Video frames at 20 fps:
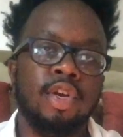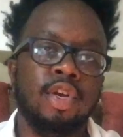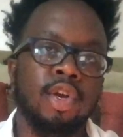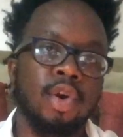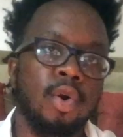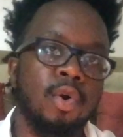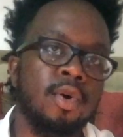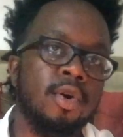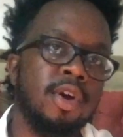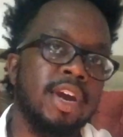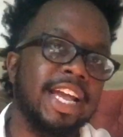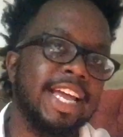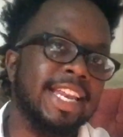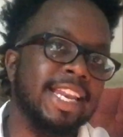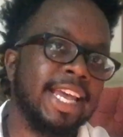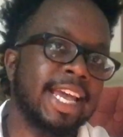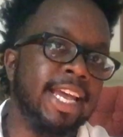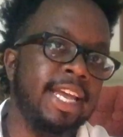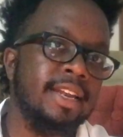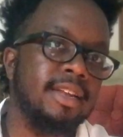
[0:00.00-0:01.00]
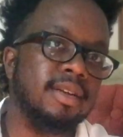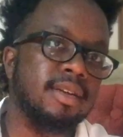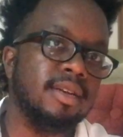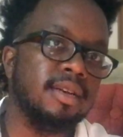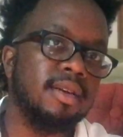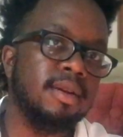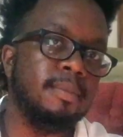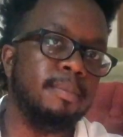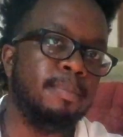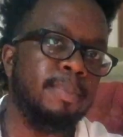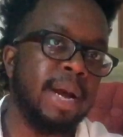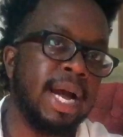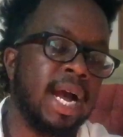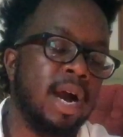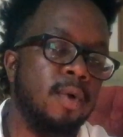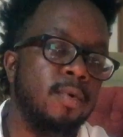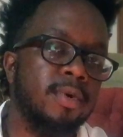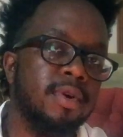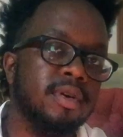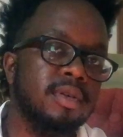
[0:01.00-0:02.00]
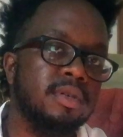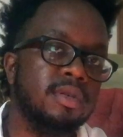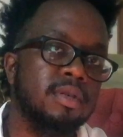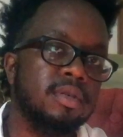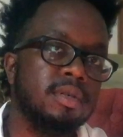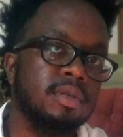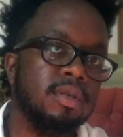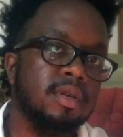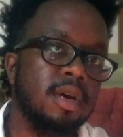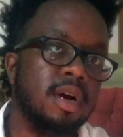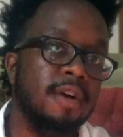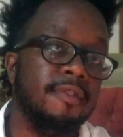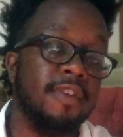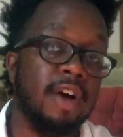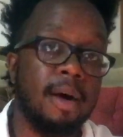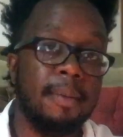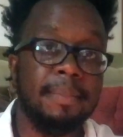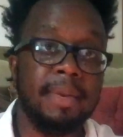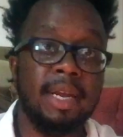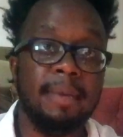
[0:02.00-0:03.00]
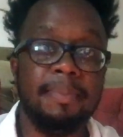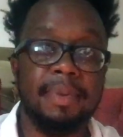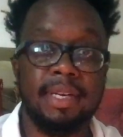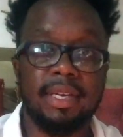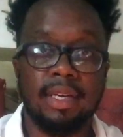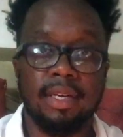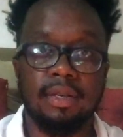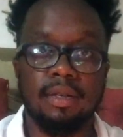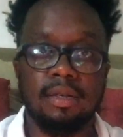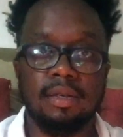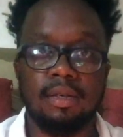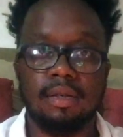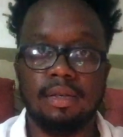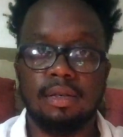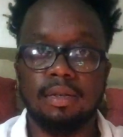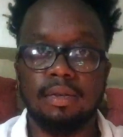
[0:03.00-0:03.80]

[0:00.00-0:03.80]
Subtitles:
your innate powers of omnipotence.